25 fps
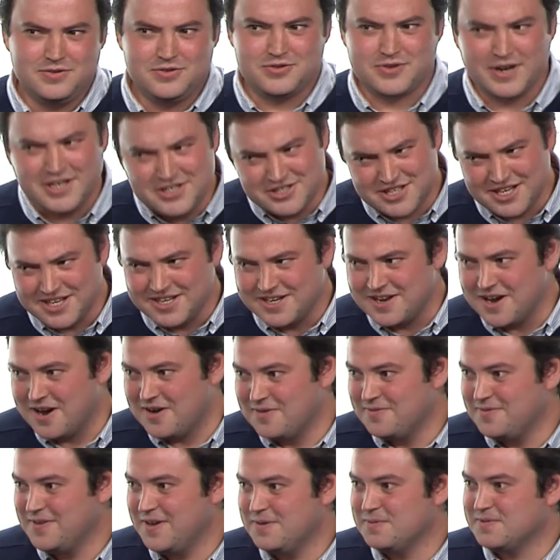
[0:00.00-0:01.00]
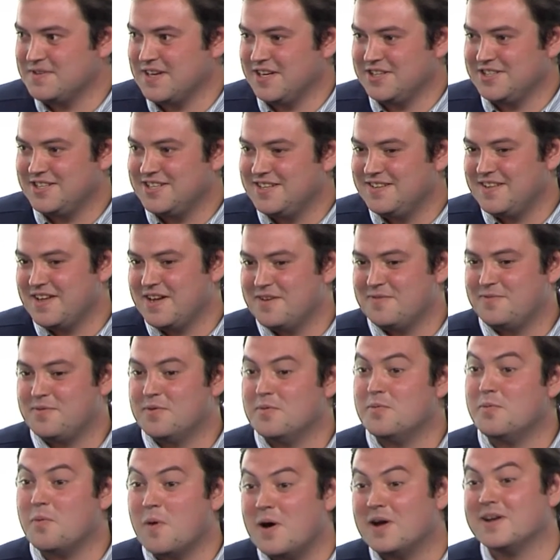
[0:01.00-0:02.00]
Strangely enough, it was actually there
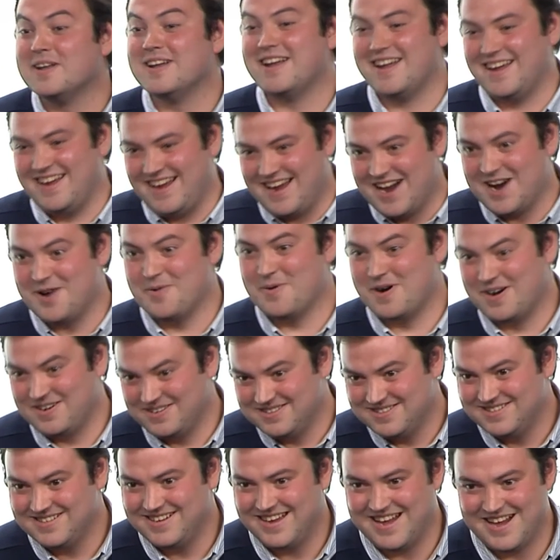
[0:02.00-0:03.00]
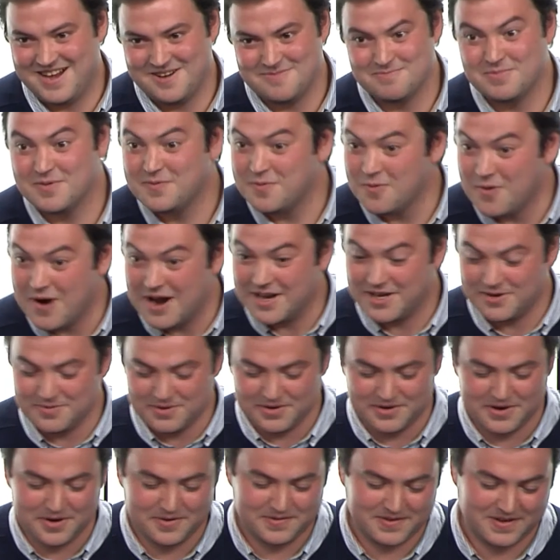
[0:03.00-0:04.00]
for 1 hour before
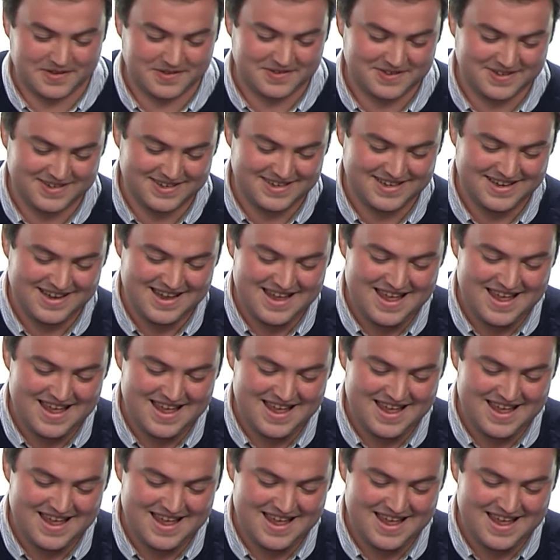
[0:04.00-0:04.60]
anyone noticed.